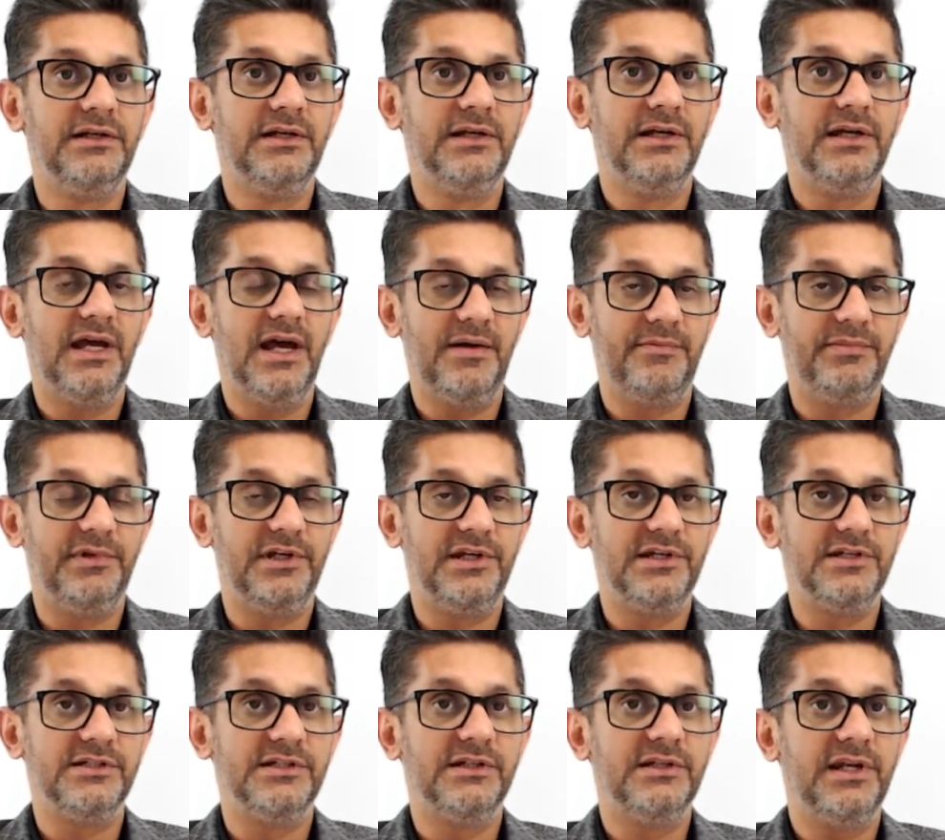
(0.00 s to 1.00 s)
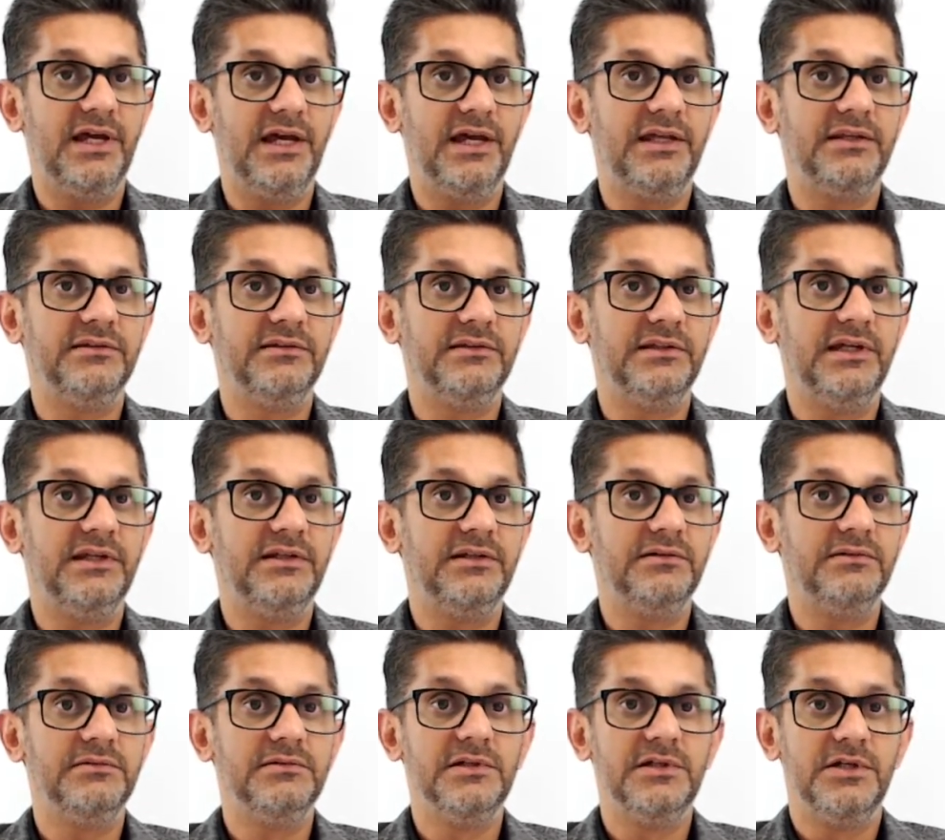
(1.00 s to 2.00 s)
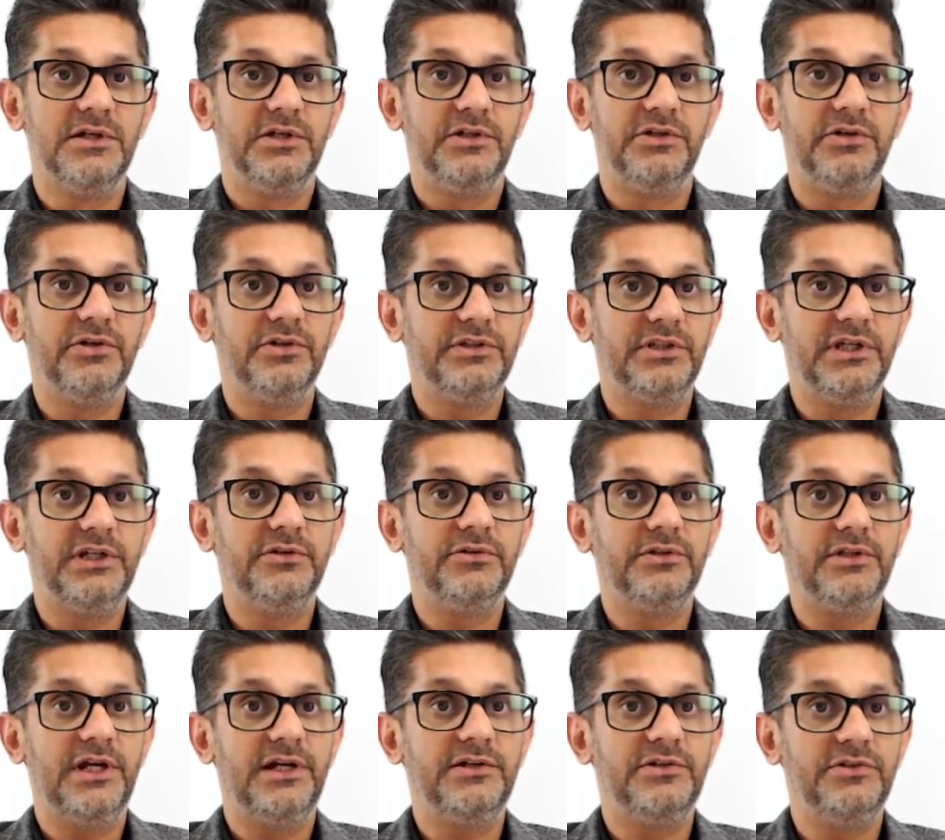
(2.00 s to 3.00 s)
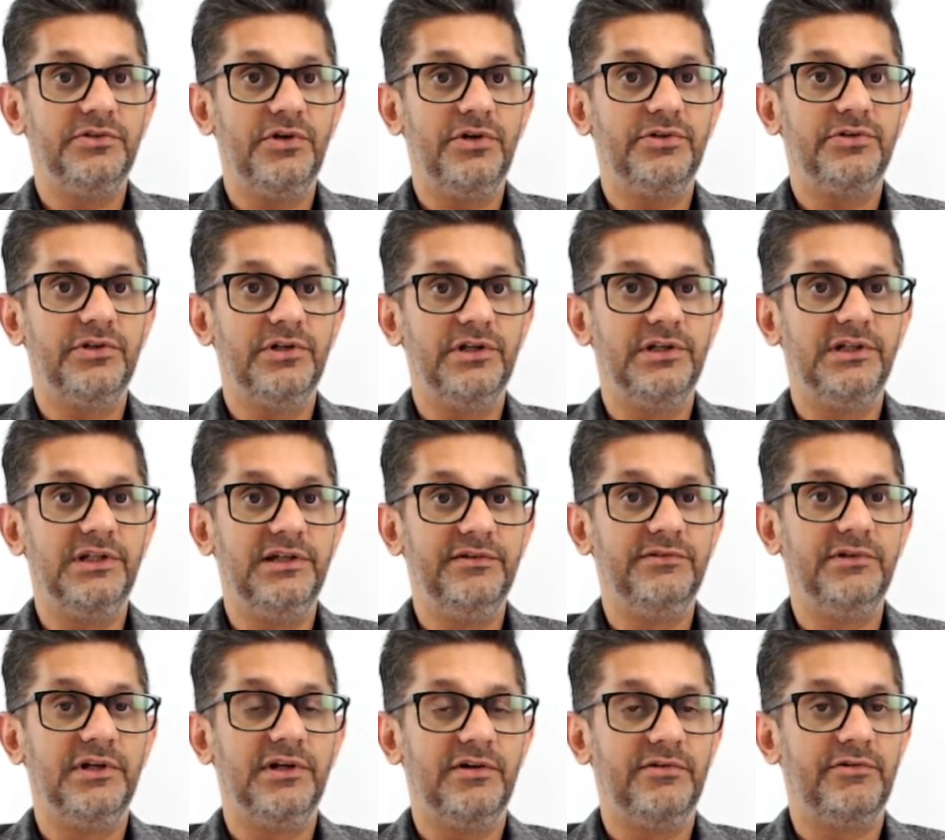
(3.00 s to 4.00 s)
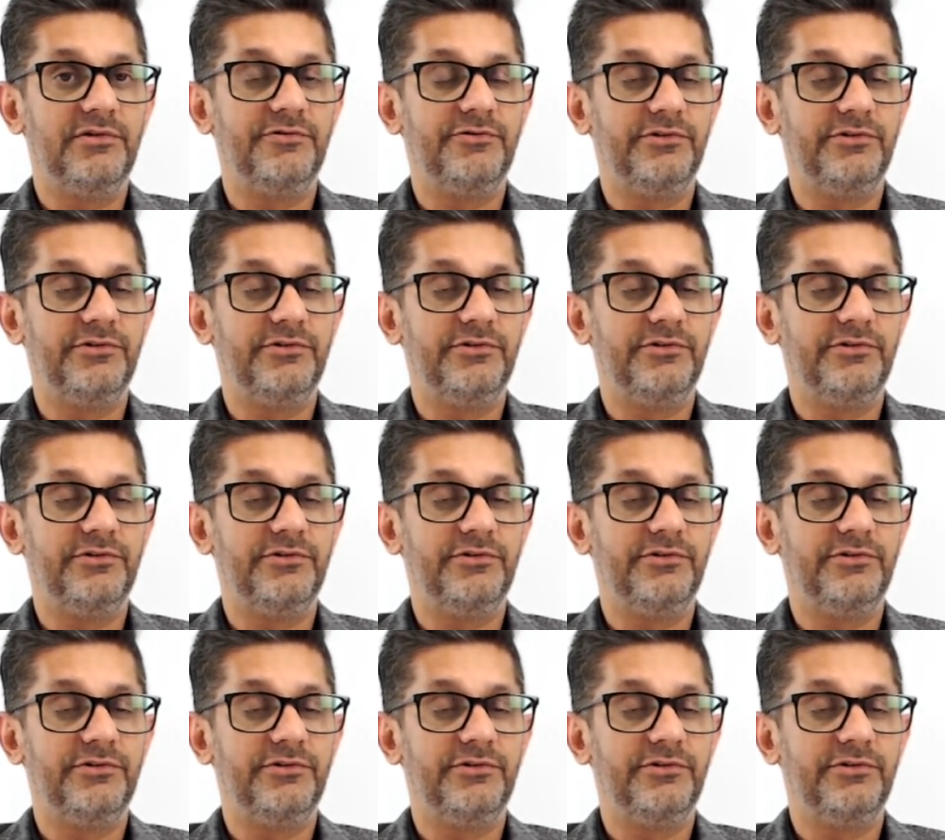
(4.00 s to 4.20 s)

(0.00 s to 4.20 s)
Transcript: application, and then they know that you're not going to leave the love of your